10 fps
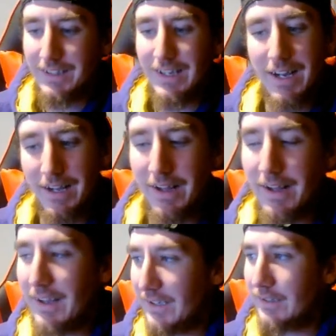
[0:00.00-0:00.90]

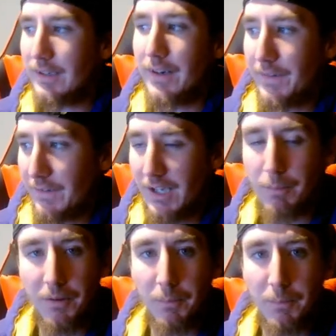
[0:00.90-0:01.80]
I gotta say, I'm a
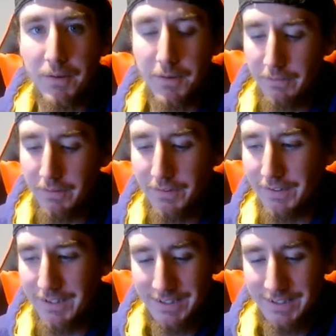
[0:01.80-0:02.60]
little bit nervous.